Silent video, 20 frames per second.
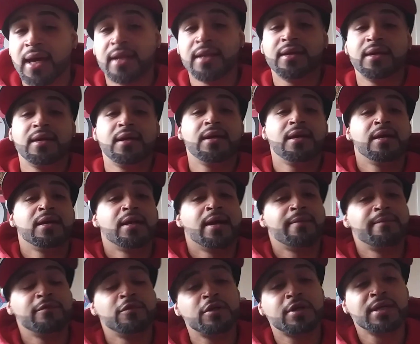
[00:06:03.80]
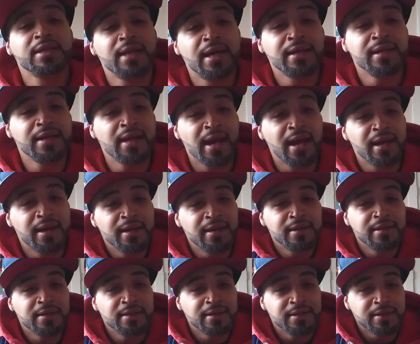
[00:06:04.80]
at it, and I'm looking at
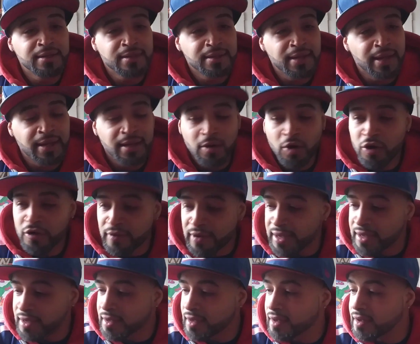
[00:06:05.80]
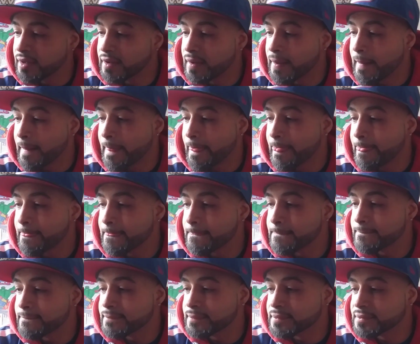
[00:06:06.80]
it like, alright,
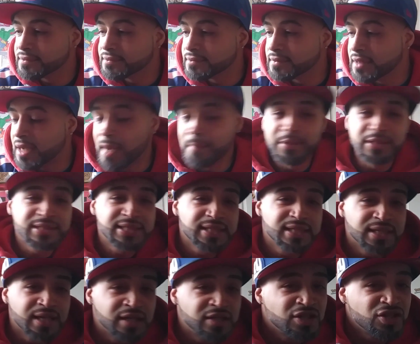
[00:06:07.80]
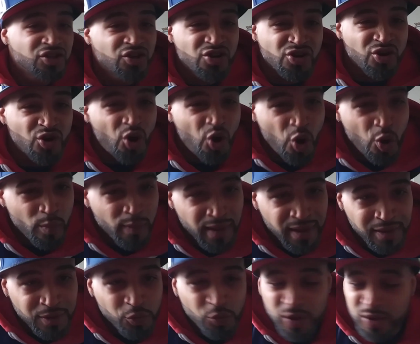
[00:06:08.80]
I'm a teenager, you're an old
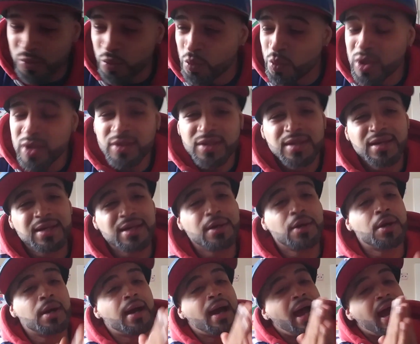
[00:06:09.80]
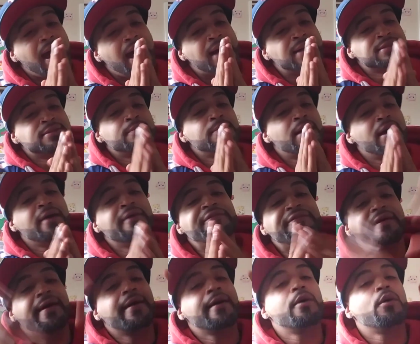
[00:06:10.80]
man. What, as a matter of
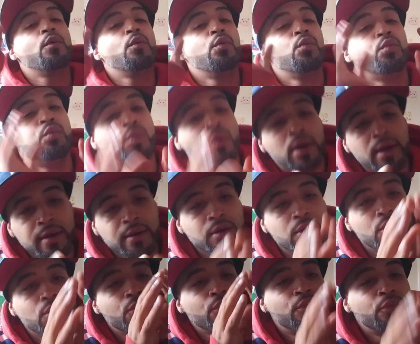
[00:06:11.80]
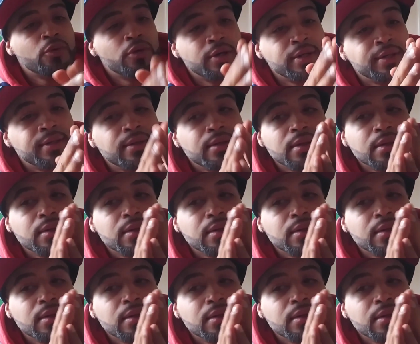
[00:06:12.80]
fact, what would